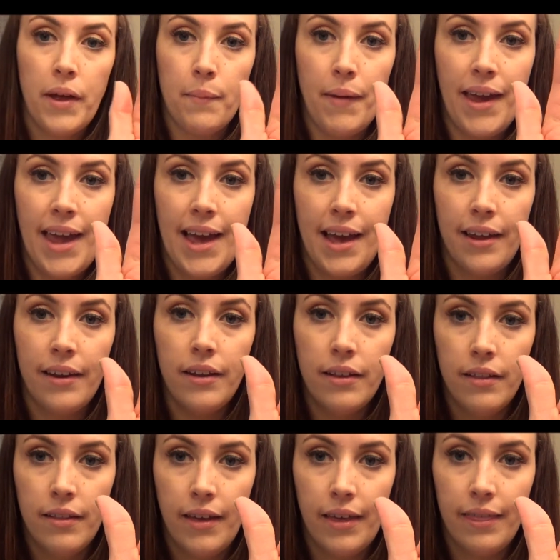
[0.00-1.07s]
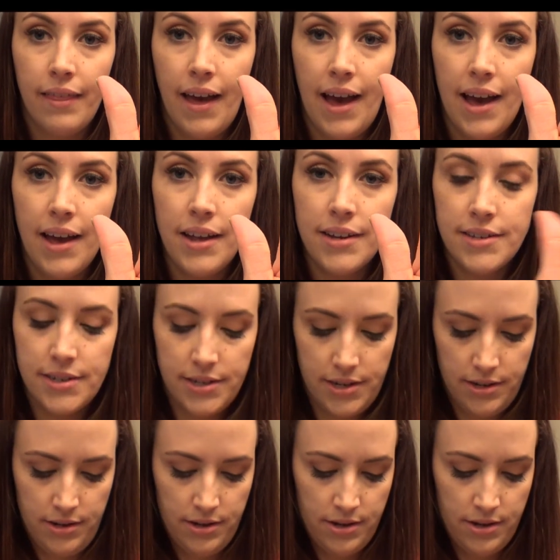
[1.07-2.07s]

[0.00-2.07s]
in my hand, like that.